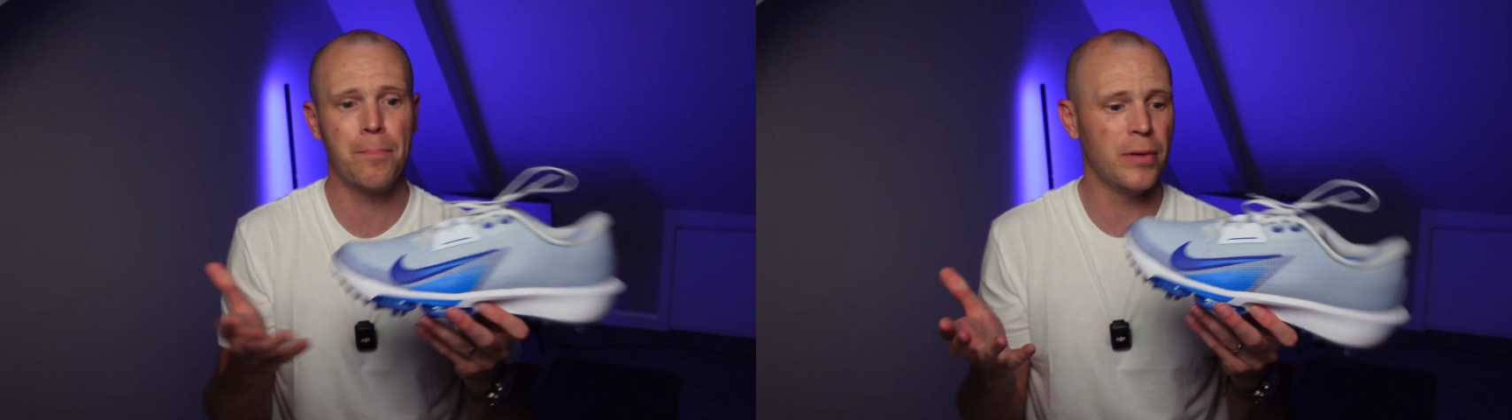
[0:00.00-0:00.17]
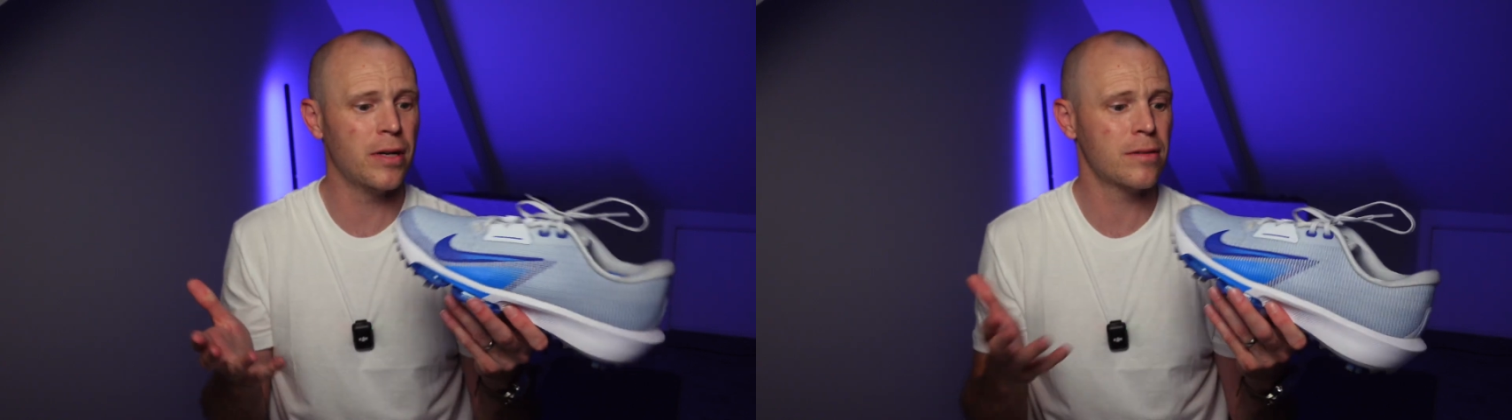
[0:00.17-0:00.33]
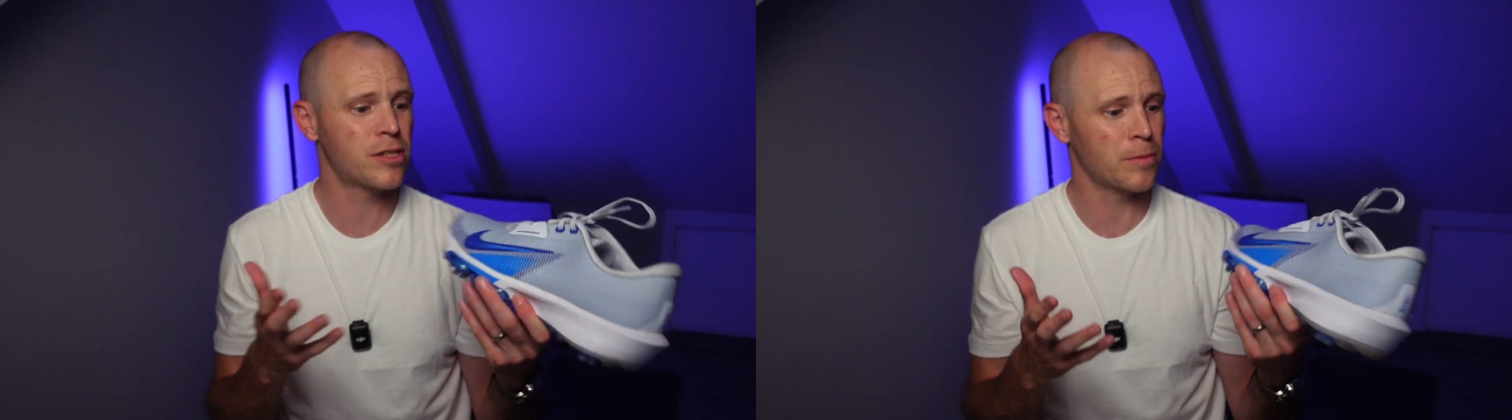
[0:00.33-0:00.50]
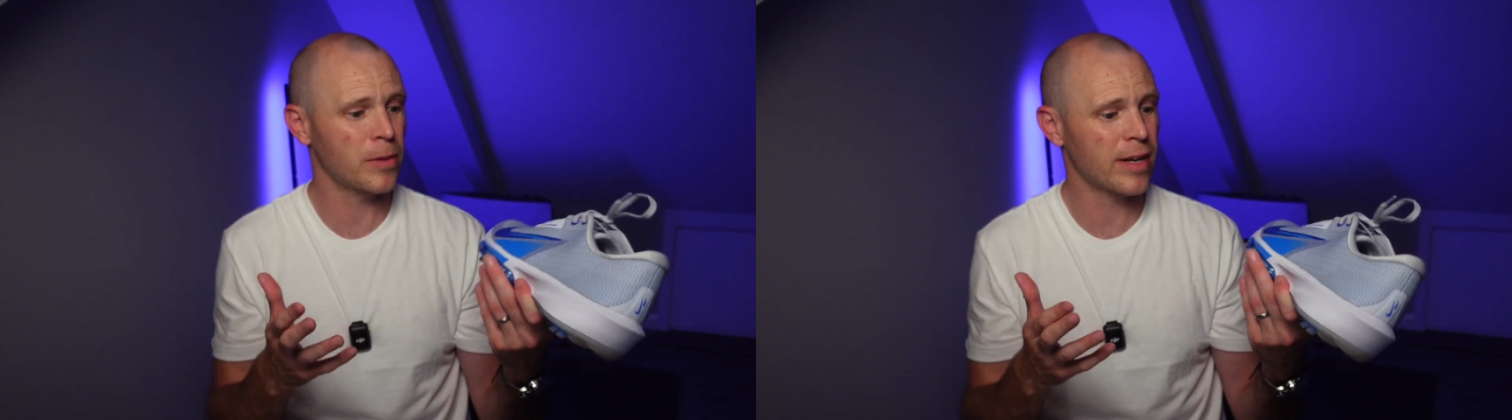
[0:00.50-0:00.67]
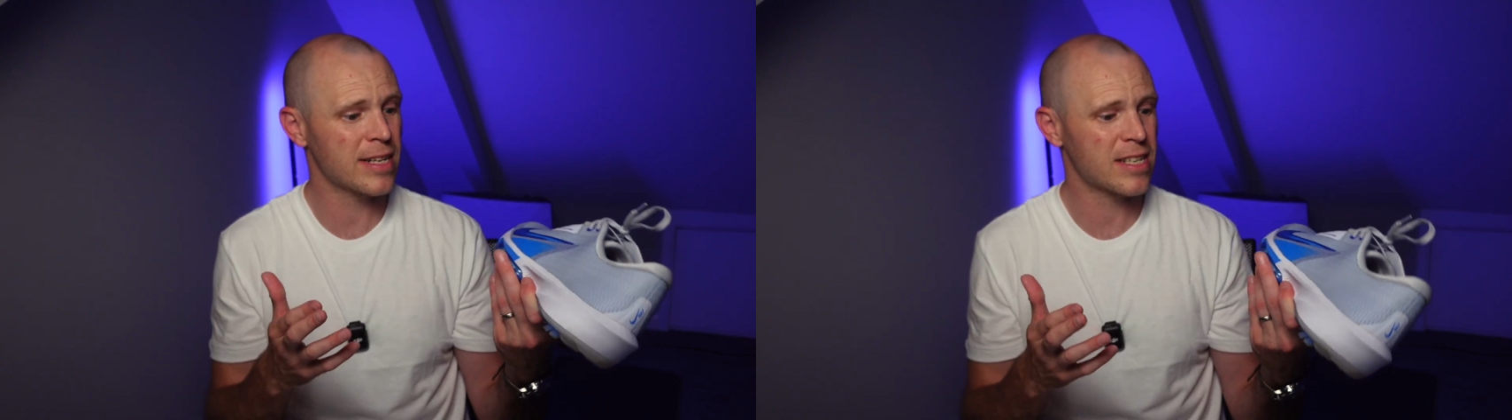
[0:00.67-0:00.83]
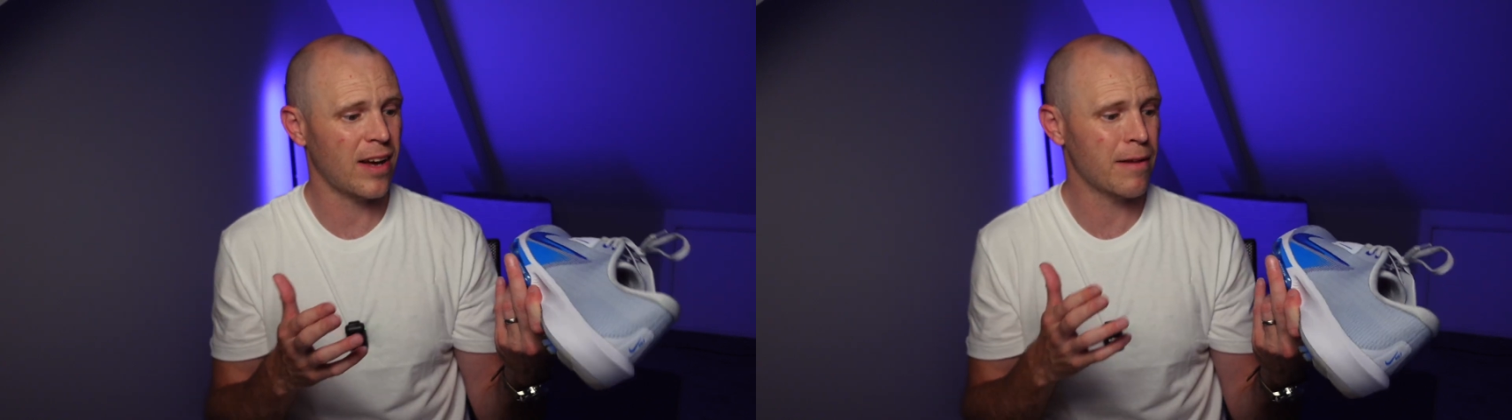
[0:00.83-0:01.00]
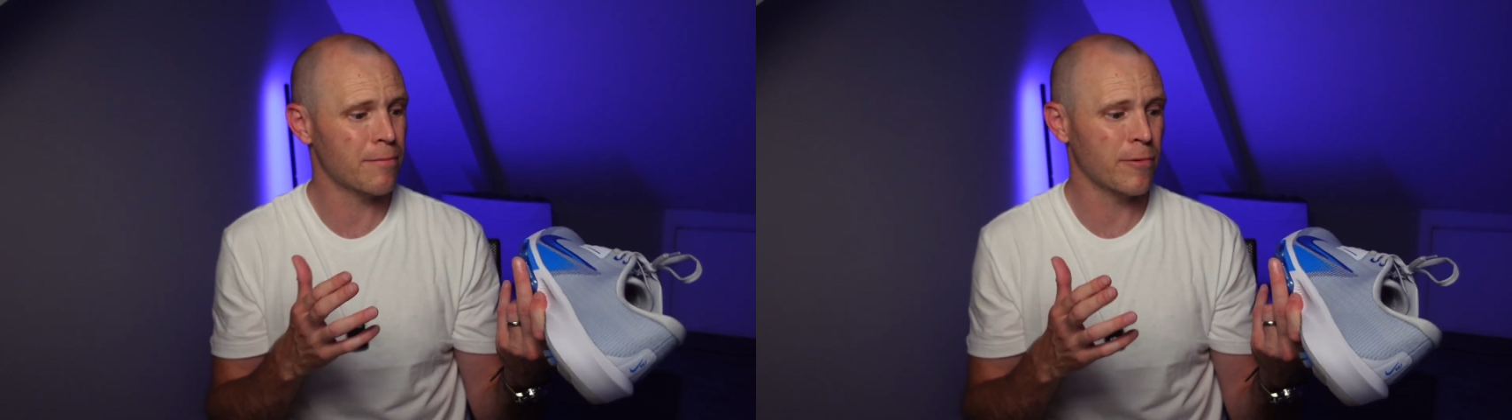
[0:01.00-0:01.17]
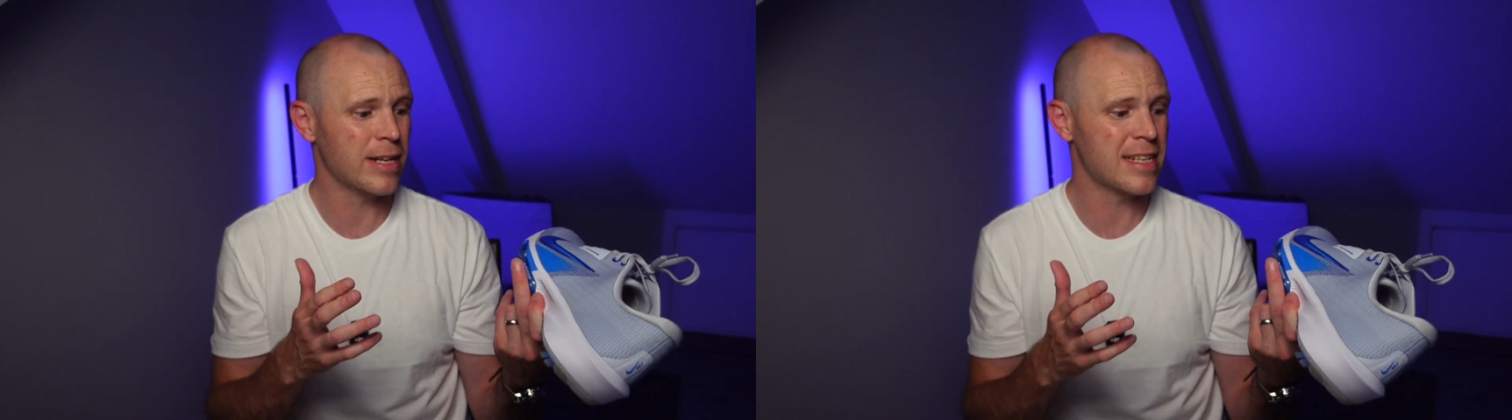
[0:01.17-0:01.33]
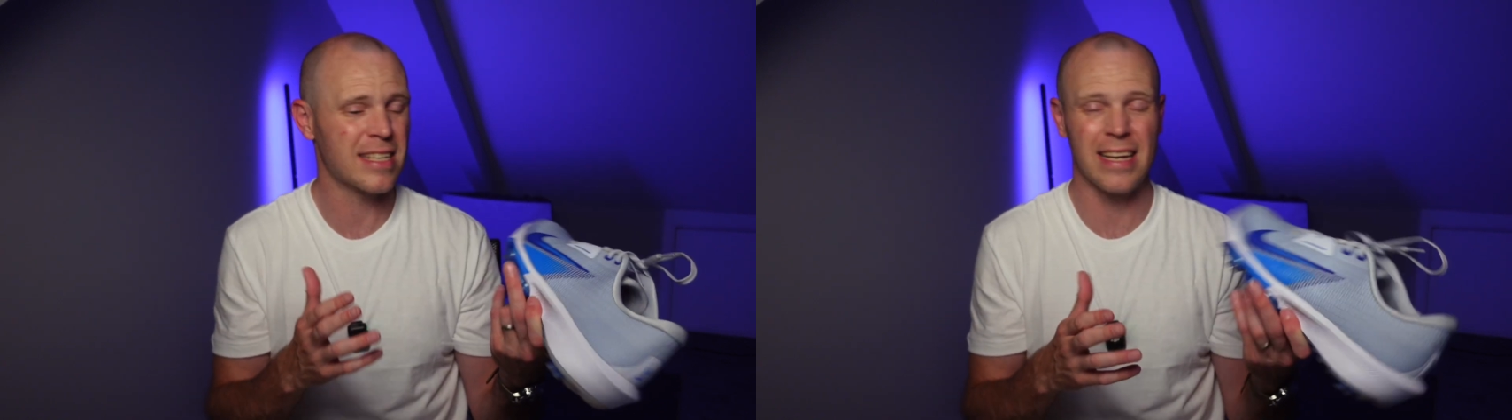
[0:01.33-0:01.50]
But to be honest, I haven't
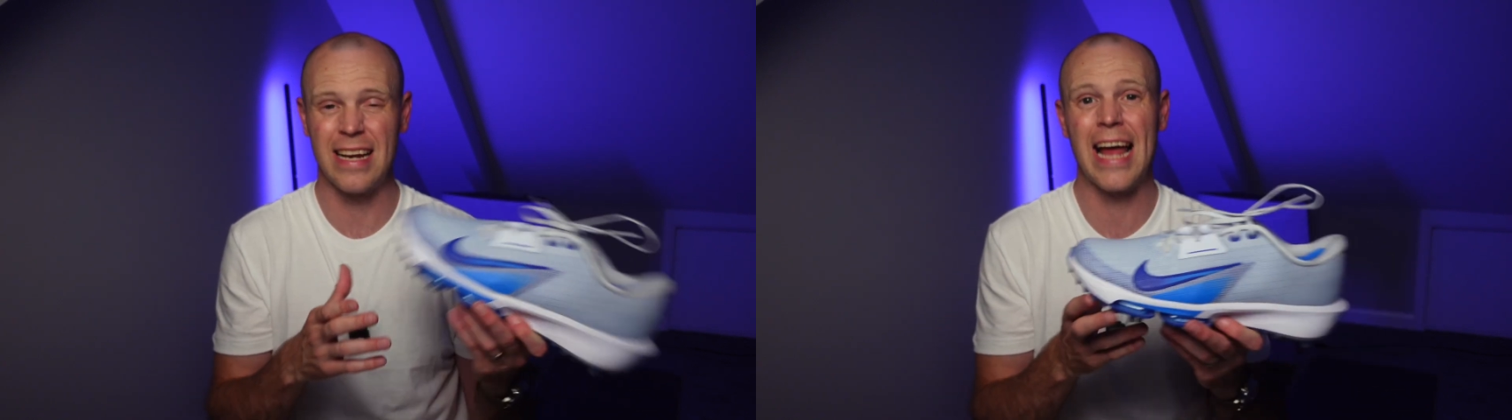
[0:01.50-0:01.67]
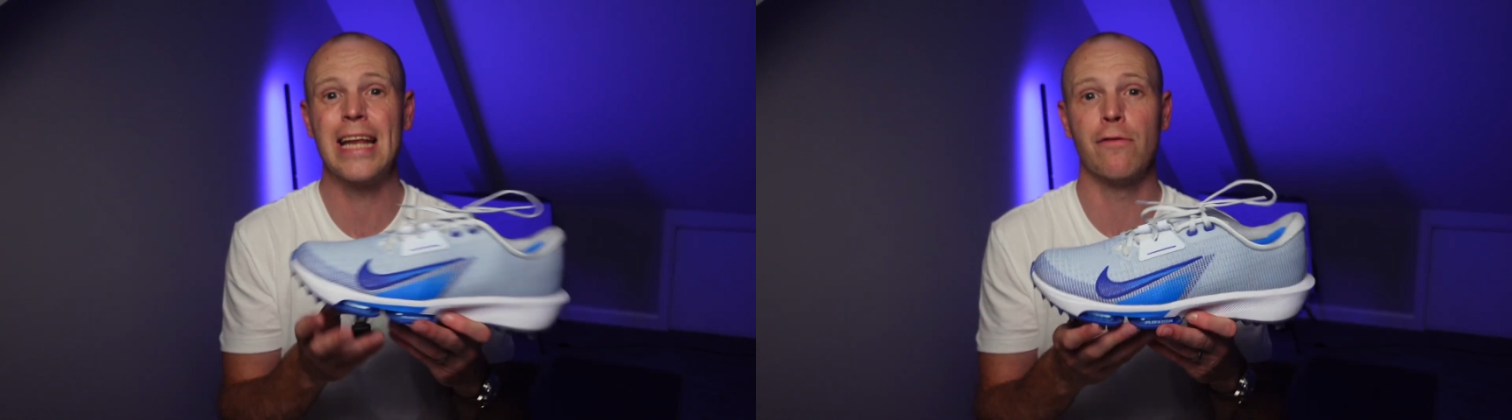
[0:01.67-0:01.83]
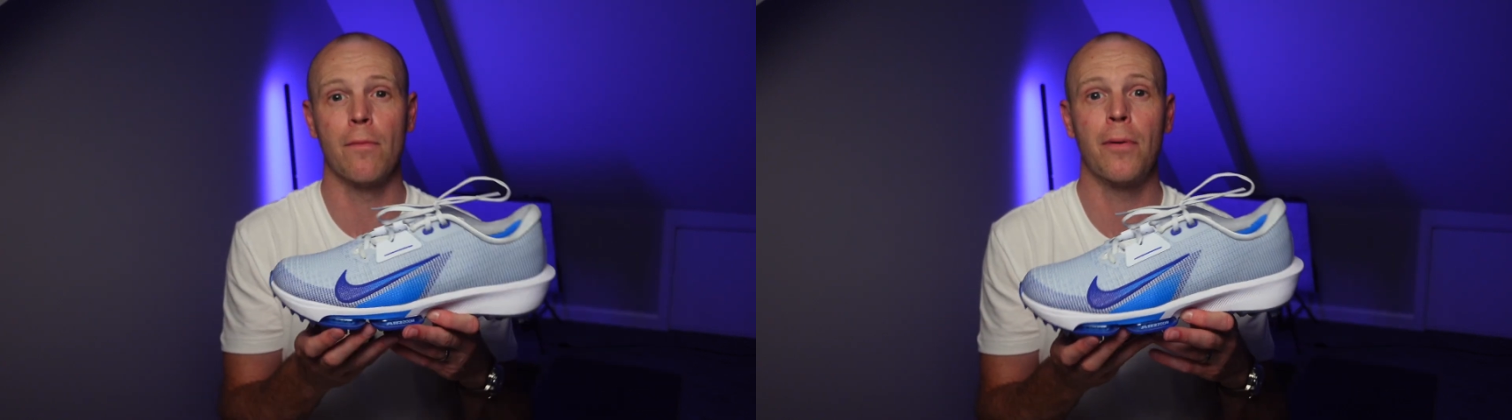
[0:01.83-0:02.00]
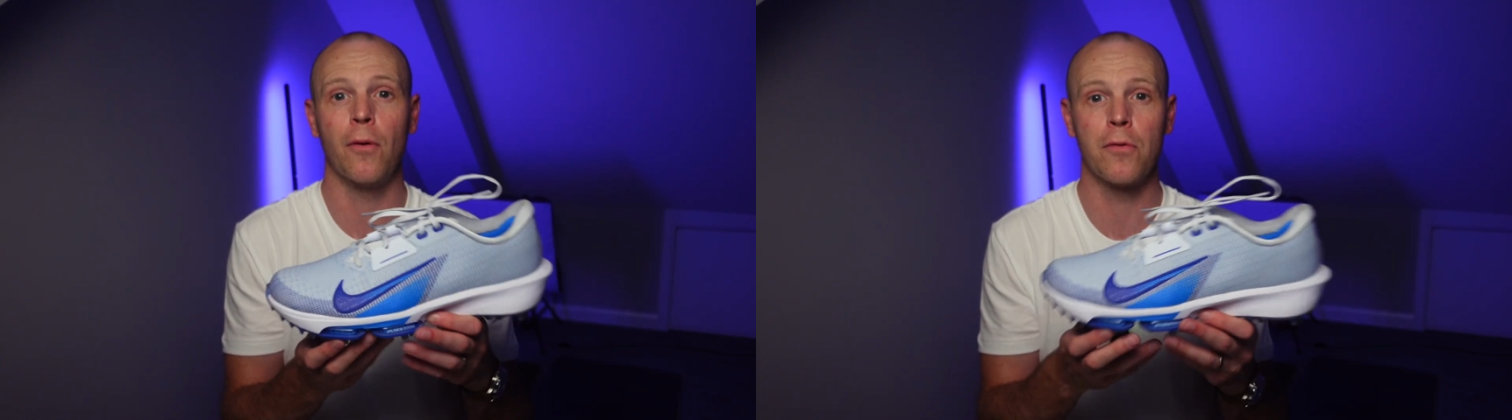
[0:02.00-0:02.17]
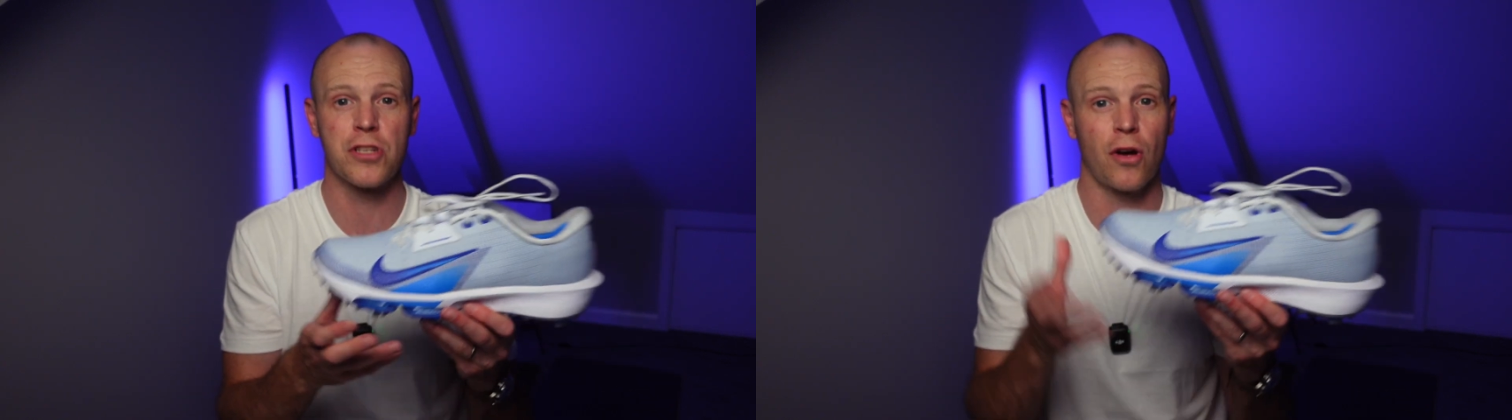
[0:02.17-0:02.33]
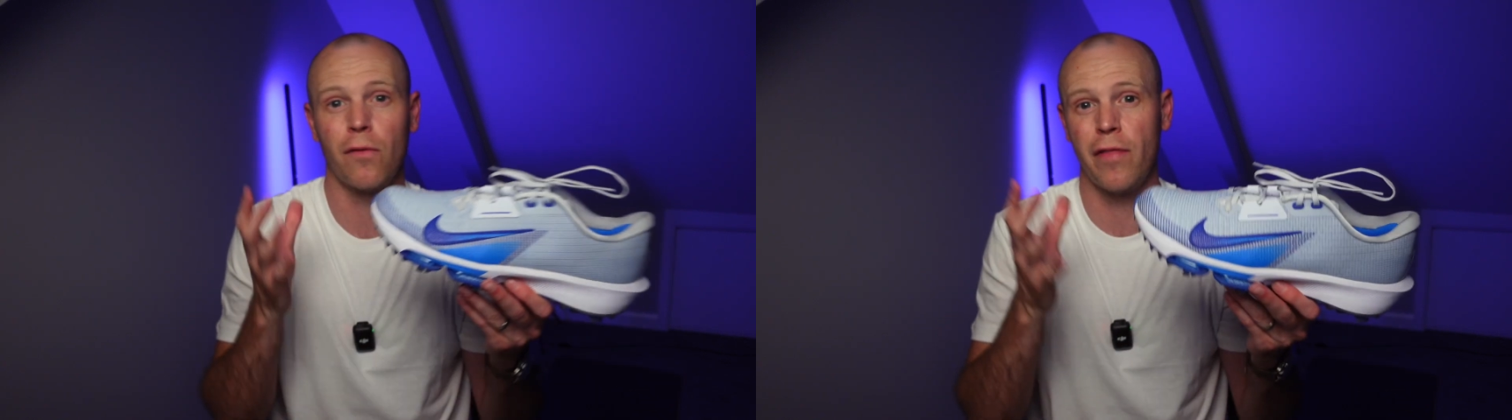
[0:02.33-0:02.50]
really seen any reports of